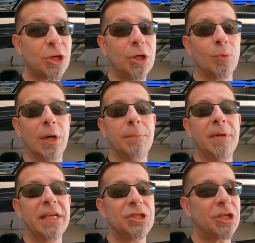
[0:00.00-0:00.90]
a good one
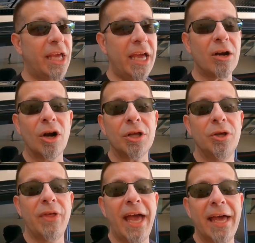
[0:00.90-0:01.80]
because you can't
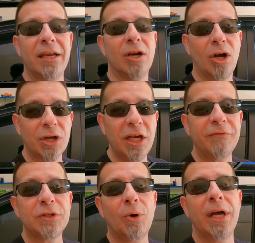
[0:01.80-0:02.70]
argue that, and I'll
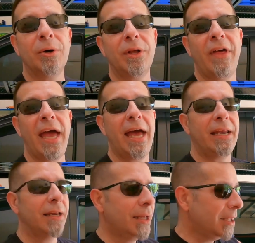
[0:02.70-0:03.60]
give Toyota
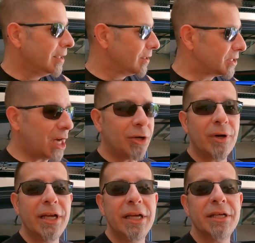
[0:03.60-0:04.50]
that. The
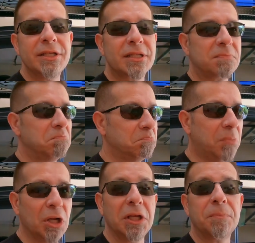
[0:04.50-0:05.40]
Tundra is
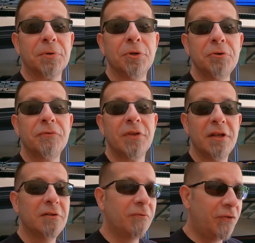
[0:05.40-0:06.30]
bulletproof.
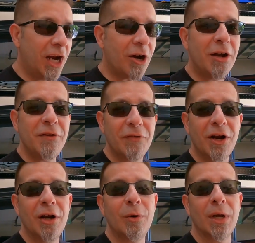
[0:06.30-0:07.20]
Very,
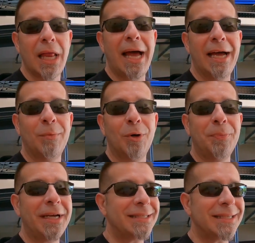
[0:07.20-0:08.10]
very reliable,
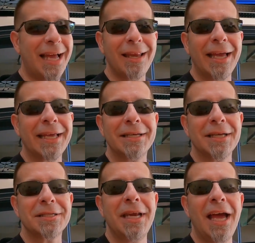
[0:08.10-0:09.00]
but it's not like it
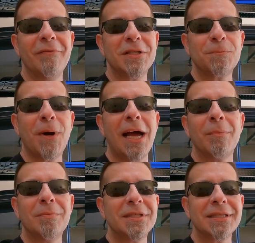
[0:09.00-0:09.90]
doesn't have its
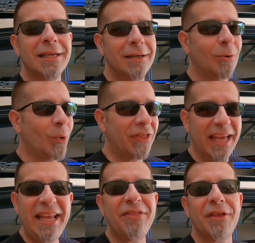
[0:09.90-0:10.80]
problems with
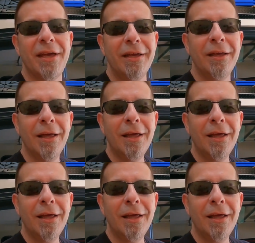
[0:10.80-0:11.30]
anything.